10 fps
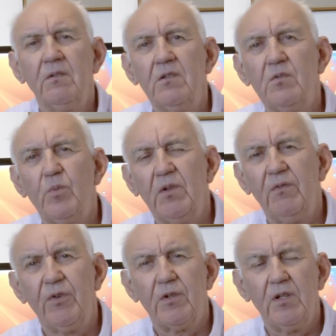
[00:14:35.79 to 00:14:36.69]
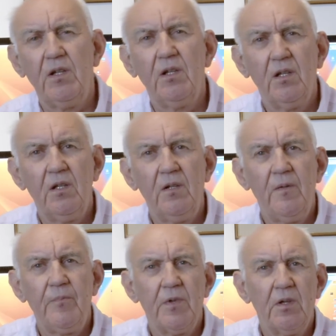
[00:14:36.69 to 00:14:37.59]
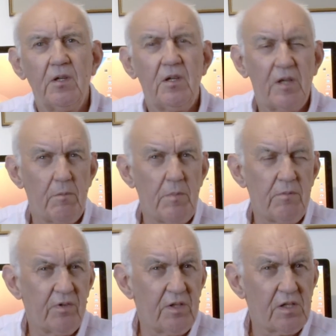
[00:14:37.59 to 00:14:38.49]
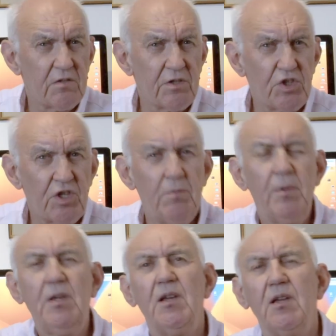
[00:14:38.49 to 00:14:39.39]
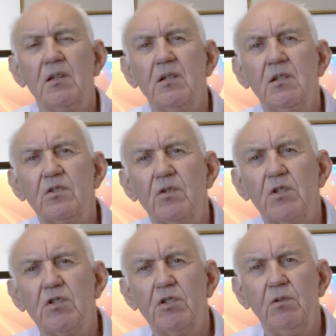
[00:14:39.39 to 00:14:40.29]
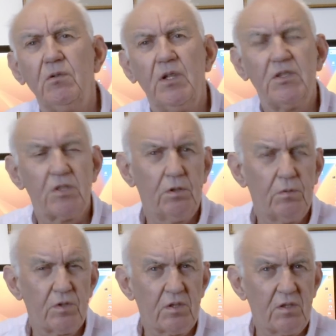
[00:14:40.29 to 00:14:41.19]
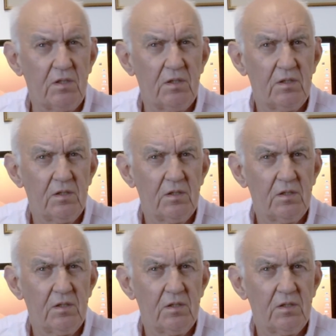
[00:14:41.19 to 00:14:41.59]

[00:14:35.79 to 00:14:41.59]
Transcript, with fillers: There's one very high up member of the RSGB. It's got a two letter call sign.